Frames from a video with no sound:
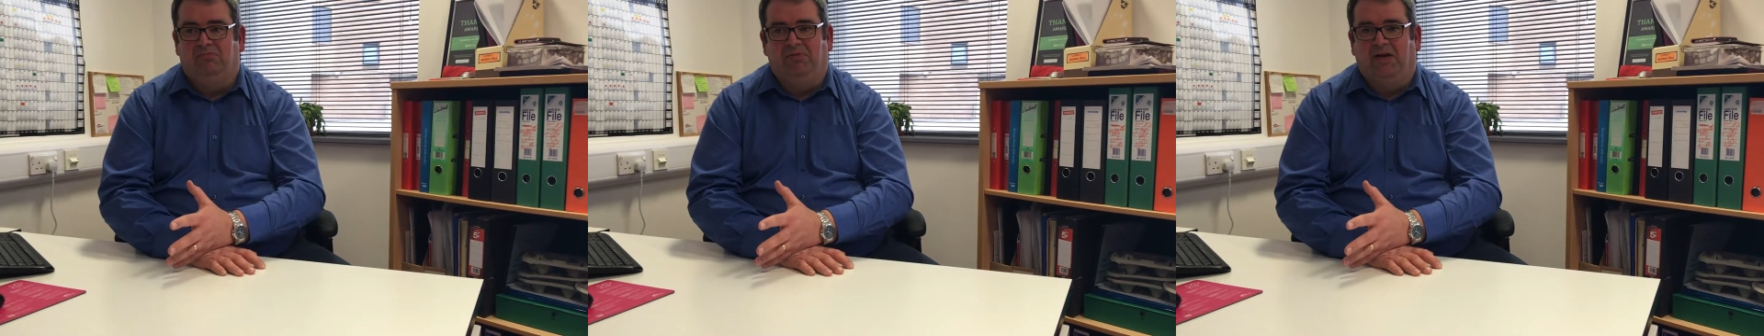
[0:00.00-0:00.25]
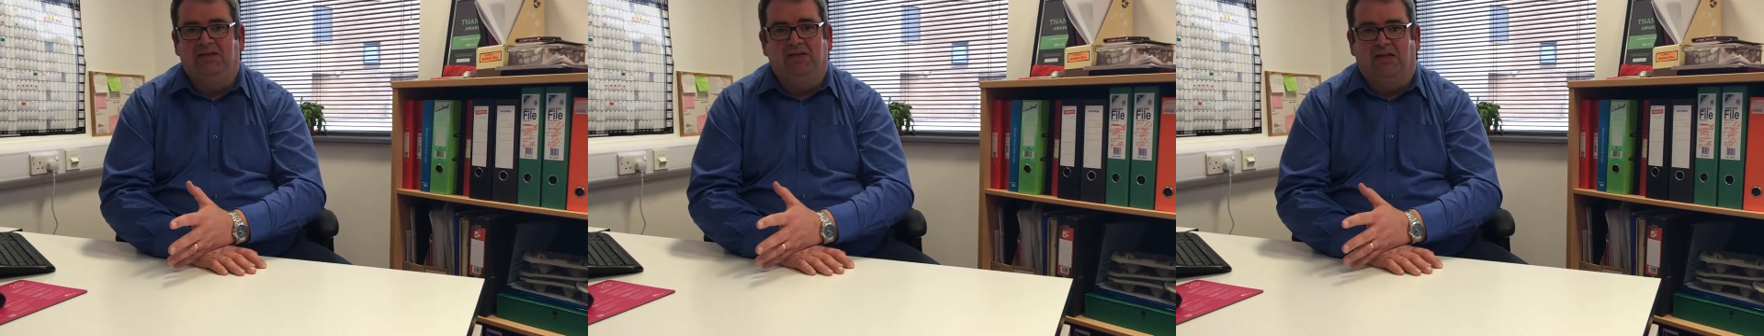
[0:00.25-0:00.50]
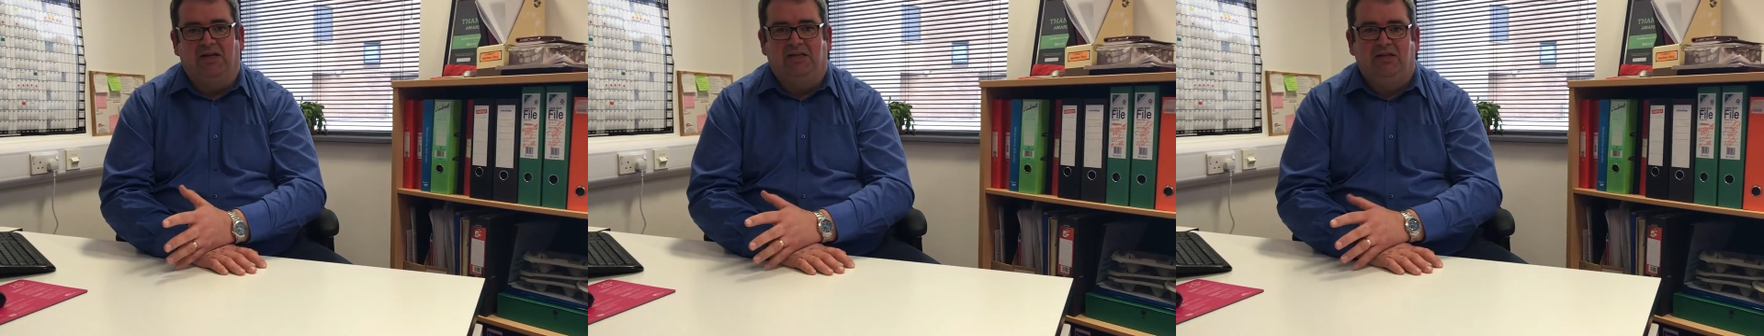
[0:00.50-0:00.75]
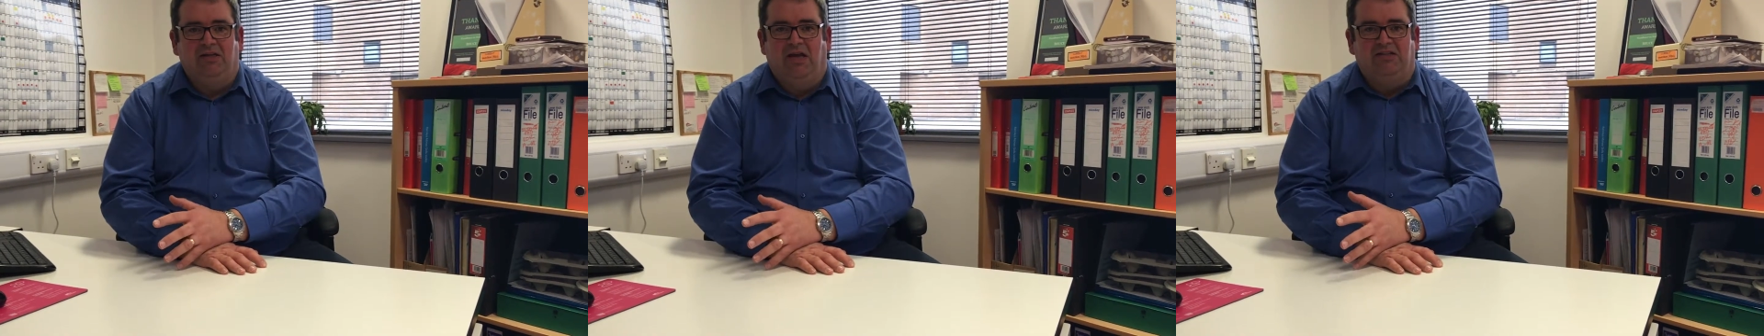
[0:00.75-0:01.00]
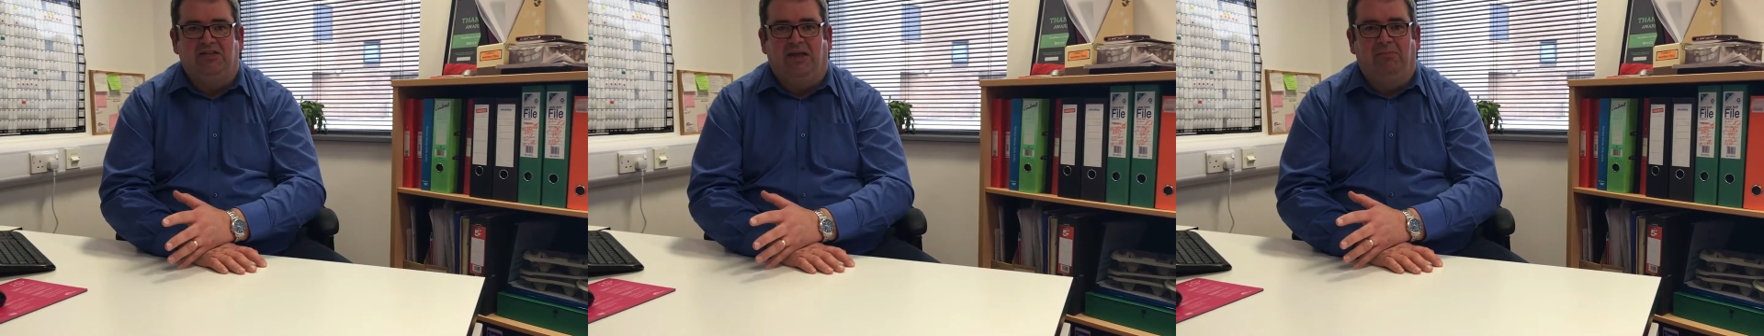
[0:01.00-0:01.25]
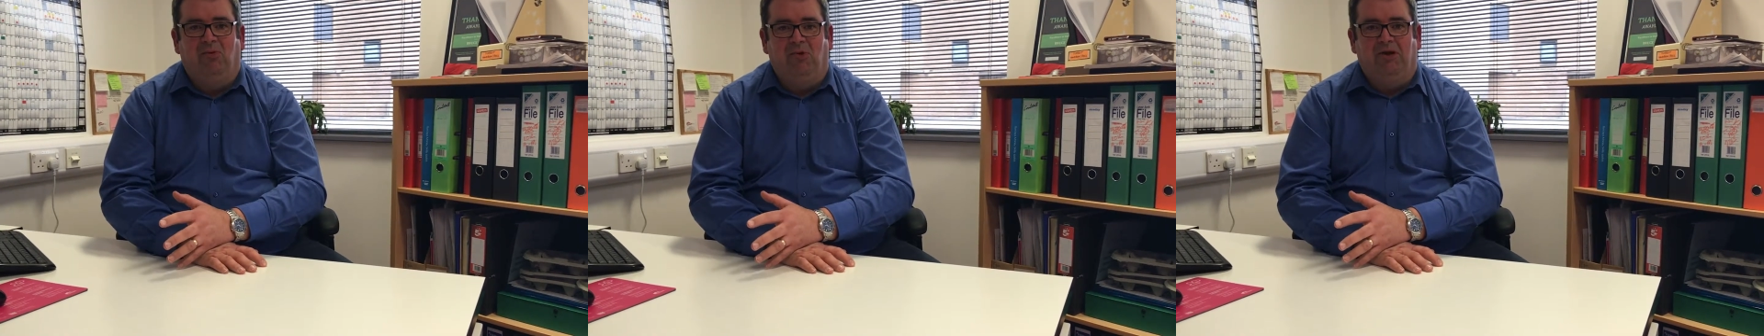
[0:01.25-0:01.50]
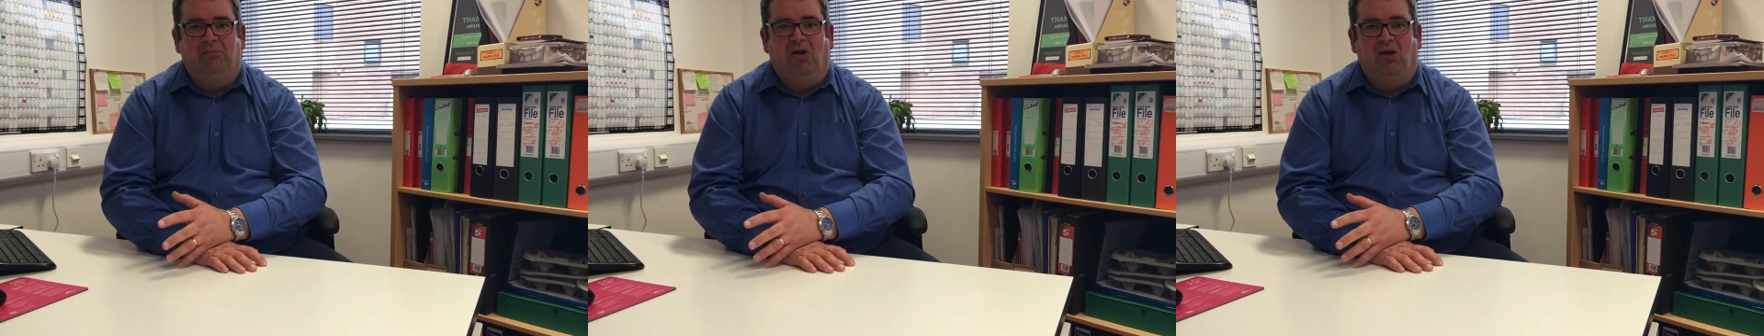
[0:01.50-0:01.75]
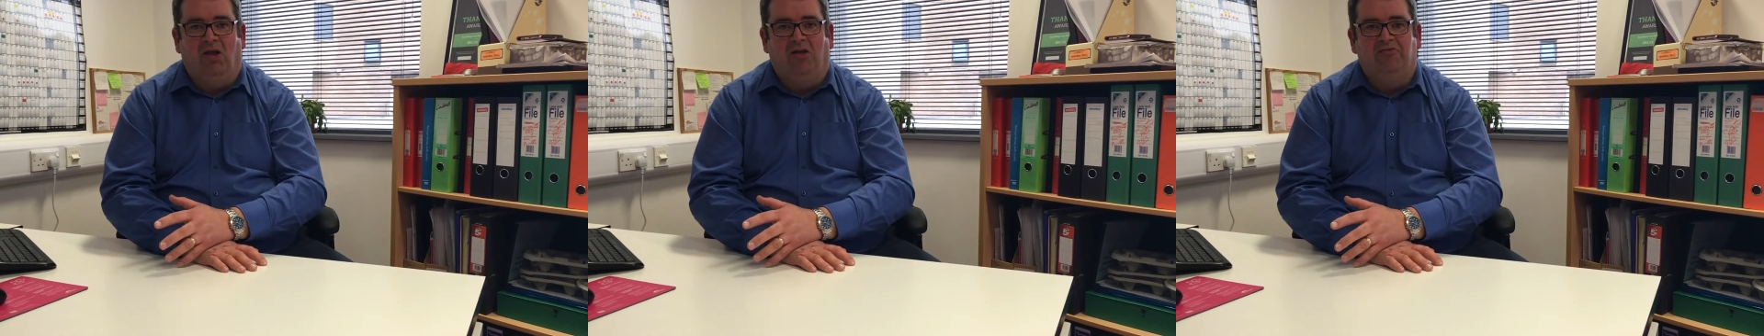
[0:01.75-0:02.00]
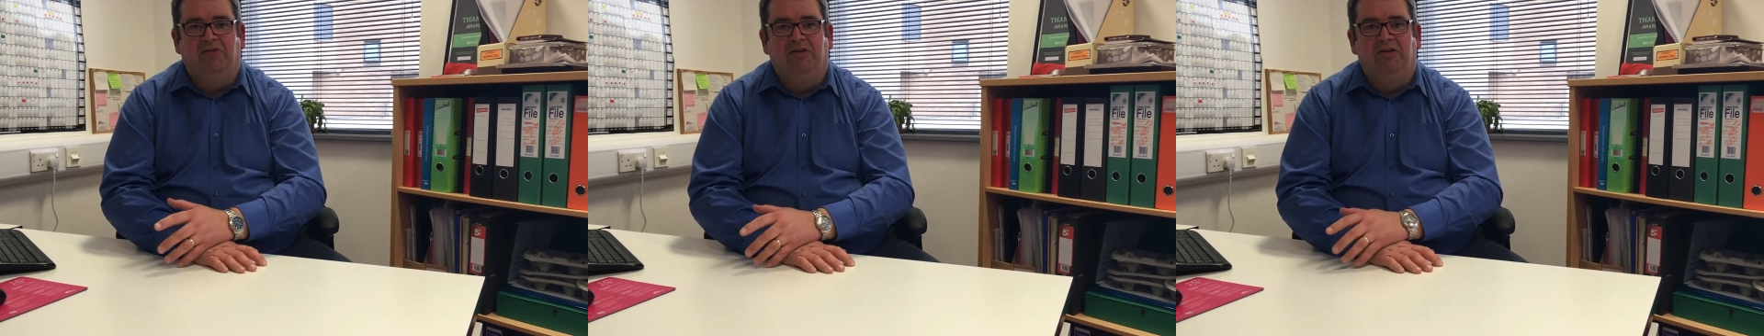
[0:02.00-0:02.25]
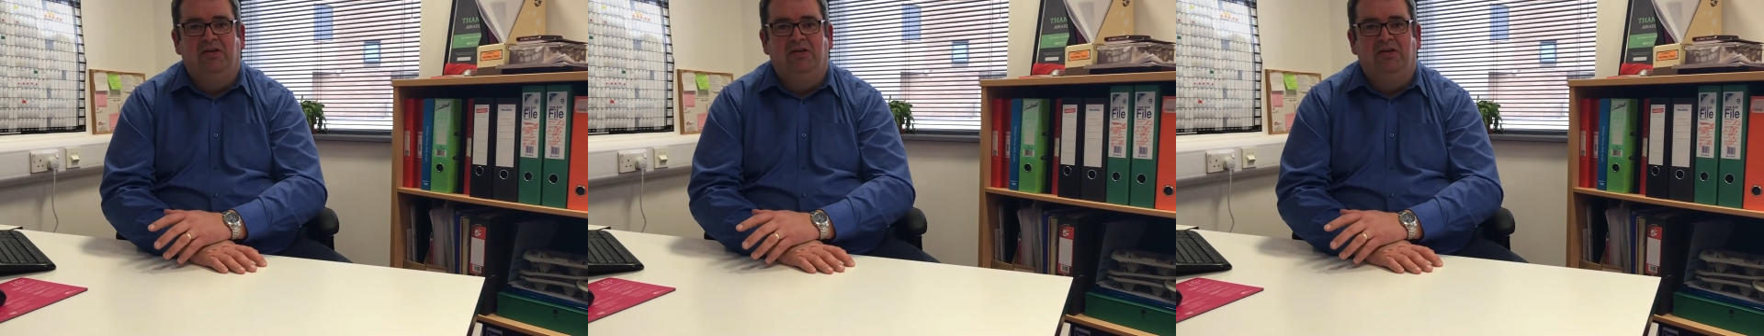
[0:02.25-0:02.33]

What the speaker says: basically get to that point in my life.